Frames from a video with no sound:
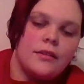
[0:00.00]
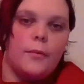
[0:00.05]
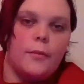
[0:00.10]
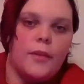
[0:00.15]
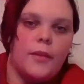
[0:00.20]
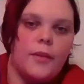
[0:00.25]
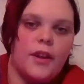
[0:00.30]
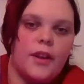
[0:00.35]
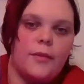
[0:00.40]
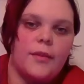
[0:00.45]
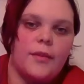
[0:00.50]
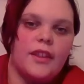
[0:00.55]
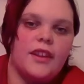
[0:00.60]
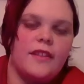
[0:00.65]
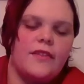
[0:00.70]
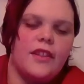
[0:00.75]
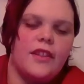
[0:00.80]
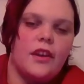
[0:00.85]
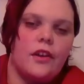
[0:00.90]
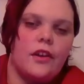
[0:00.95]
I
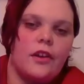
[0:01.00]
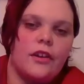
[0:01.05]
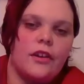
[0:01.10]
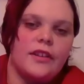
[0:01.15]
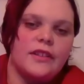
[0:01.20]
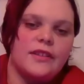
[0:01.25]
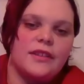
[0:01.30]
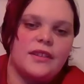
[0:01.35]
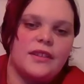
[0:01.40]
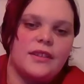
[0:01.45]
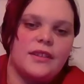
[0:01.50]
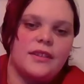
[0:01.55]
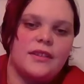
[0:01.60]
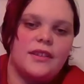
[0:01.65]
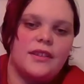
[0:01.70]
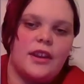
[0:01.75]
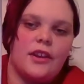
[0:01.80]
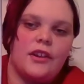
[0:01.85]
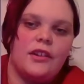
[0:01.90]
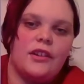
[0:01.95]
believe the artist is
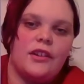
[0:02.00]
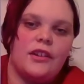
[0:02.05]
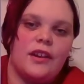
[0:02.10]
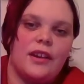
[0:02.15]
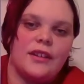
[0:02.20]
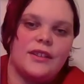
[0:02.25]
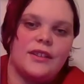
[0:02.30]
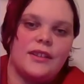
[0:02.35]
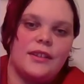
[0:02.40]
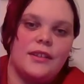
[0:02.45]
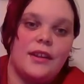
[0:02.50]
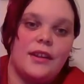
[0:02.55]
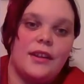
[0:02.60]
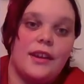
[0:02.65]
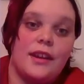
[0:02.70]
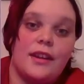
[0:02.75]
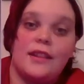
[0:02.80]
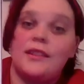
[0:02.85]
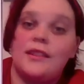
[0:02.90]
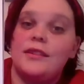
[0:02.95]
Terry Dodson,
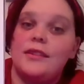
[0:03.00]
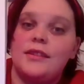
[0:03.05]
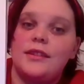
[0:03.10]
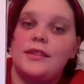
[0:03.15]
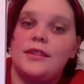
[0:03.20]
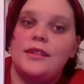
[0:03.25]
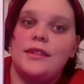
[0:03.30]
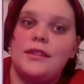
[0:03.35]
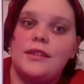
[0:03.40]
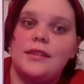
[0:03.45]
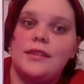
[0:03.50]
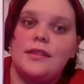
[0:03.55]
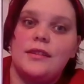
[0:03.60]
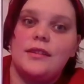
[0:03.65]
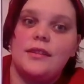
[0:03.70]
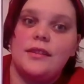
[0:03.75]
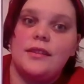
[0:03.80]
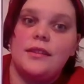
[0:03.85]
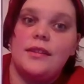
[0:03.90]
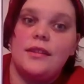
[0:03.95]
and
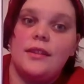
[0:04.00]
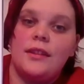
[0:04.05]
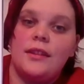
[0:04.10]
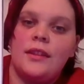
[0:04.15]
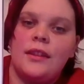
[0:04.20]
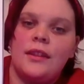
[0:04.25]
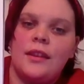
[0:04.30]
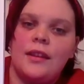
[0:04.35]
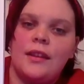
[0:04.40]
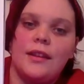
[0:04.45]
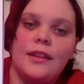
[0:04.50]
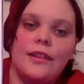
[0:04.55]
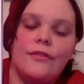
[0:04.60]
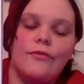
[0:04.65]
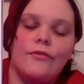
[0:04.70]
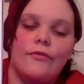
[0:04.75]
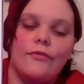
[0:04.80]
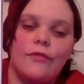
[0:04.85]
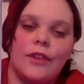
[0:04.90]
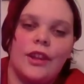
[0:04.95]
they did a
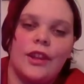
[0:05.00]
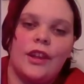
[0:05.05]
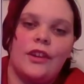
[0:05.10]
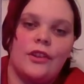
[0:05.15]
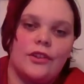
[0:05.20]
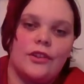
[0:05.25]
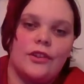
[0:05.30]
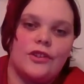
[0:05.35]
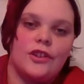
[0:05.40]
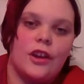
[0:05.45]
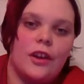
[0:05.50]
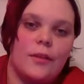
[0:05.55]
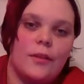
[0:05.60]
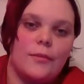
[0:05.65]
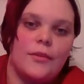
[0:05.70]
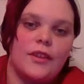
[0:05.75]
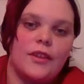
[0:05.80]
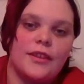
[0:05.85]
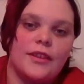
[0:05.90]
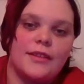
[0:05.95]
really good job
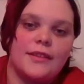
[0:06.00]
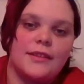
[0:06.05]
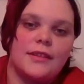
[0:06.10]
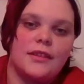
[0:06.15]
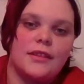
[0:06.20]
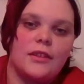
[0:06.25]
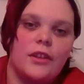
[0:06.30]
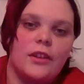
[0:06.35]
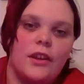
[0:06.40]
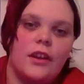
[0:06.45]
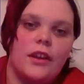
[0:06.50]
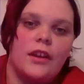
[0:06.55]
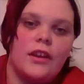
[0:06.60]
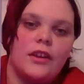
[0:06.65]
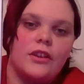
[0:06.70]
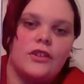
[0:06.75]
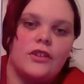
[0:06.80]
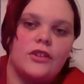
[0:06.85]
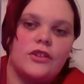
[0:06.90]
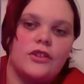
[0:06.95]
because
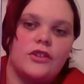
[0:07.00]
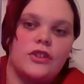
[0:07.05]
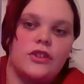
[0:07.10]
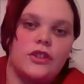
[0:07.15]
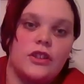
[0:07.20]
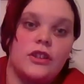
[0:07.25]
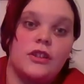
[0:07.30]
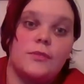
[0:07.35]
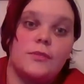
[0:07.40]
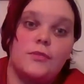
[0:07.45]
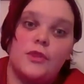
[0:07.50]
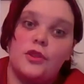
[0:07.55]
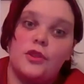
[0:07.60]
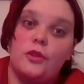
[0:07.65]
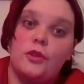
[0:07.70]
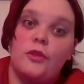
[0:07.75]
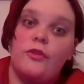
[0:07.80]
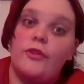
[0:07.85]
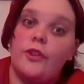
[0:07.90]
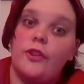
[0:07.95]
she's
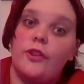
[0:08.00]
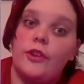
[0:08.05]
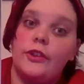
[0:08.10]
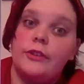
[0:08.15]
beautiful.